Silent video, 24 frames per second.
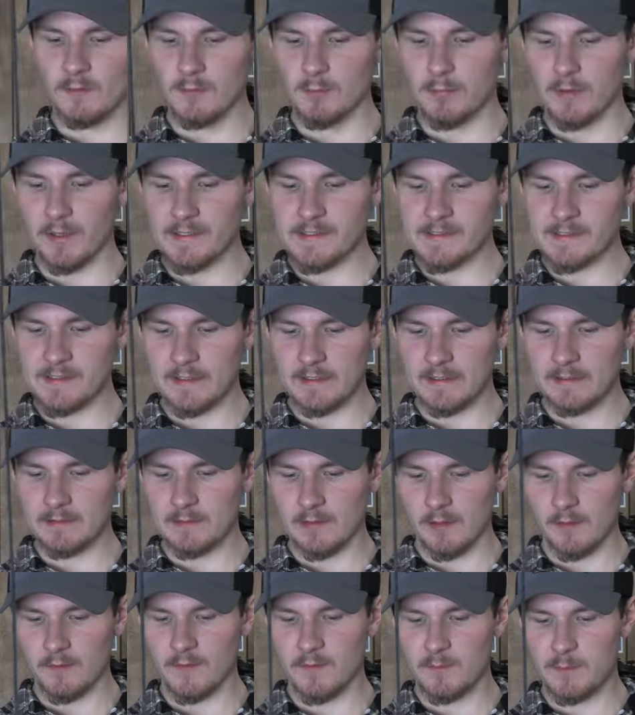The brace
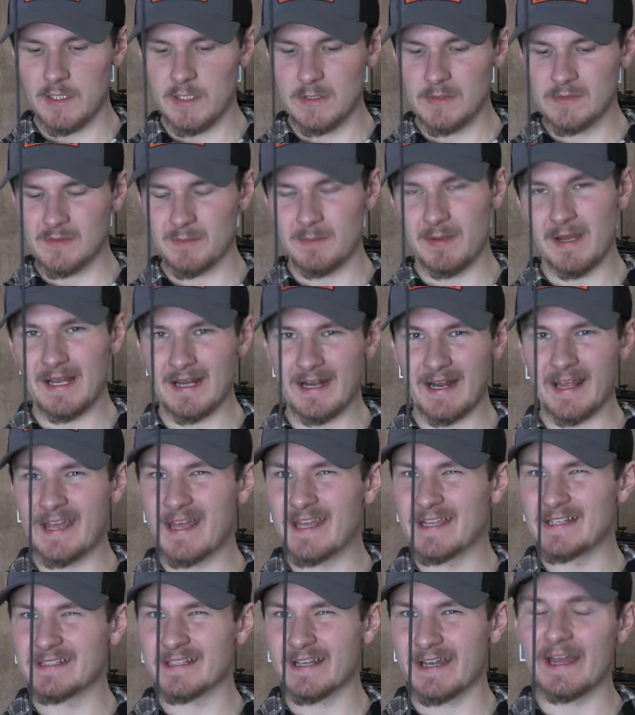height on this bow is about
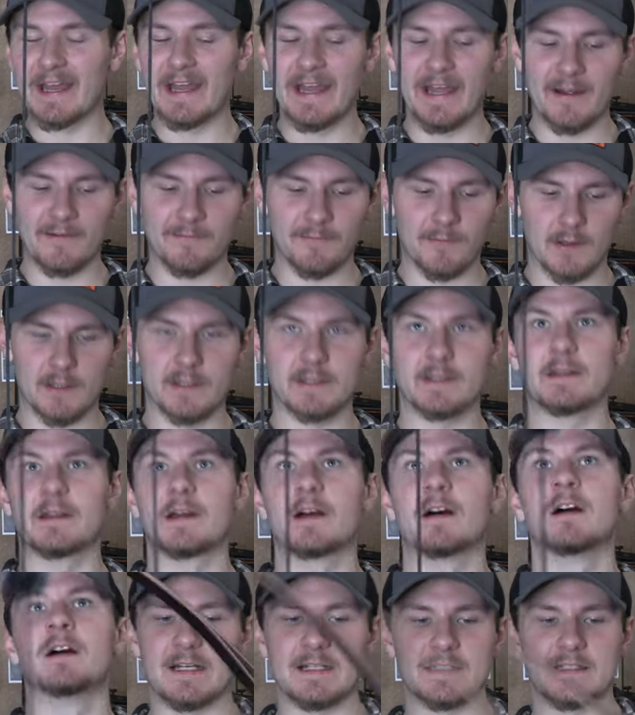8.5 right
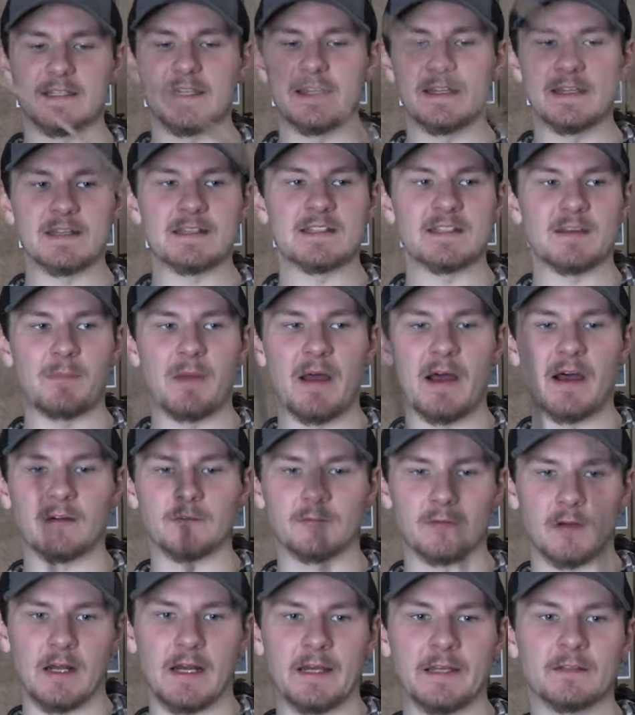now. I'd say that's
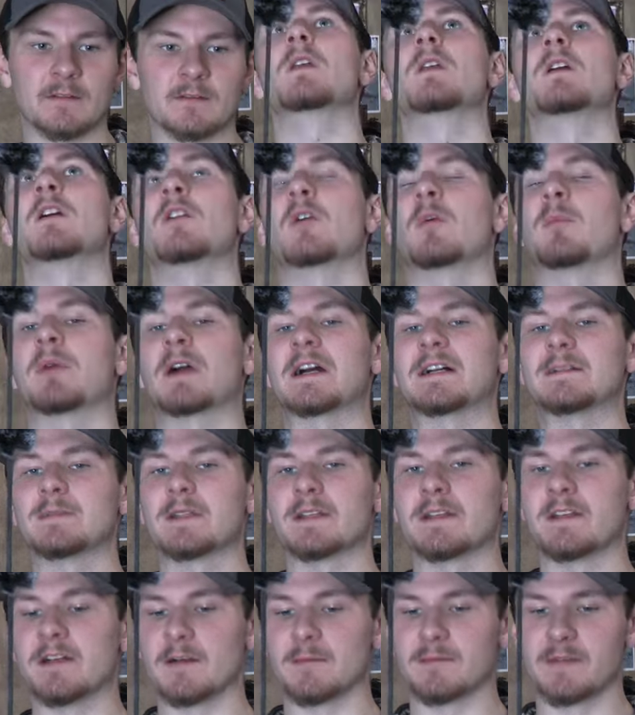about right. It'll
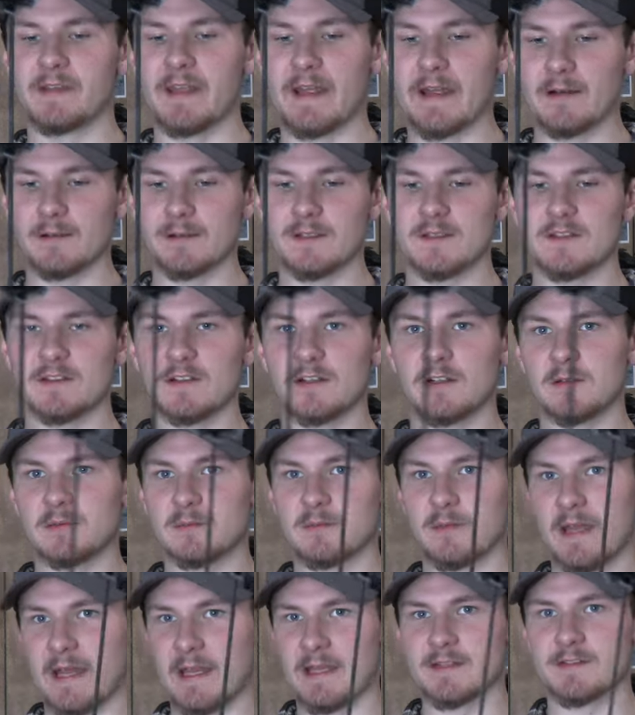probably come down
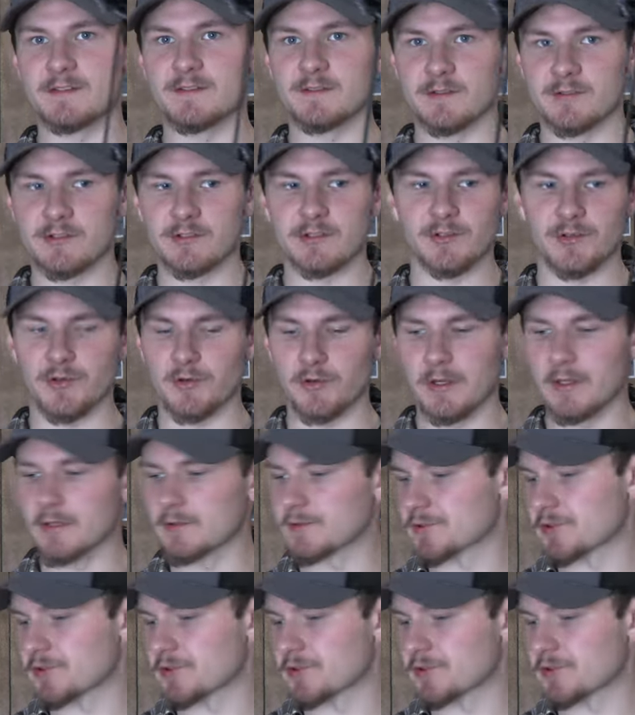some as the string